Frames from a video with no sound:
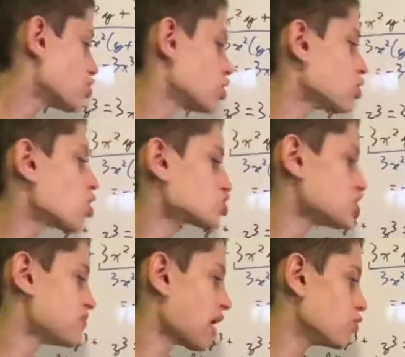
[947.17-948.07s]
the
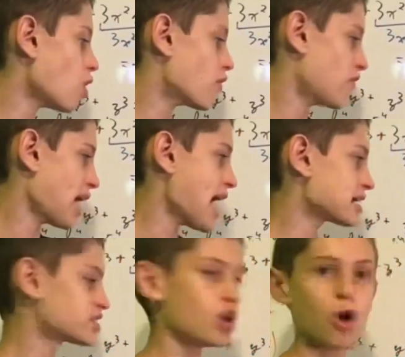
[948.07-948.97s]
largest value of
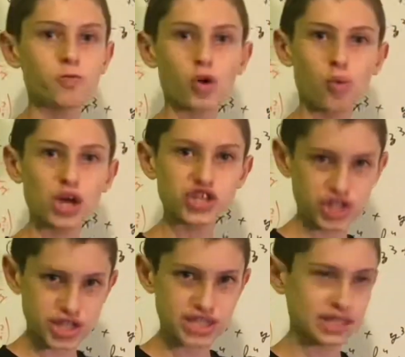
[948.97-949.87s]
x for which
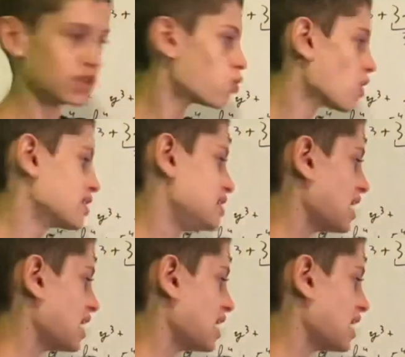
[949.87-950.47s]
this inequality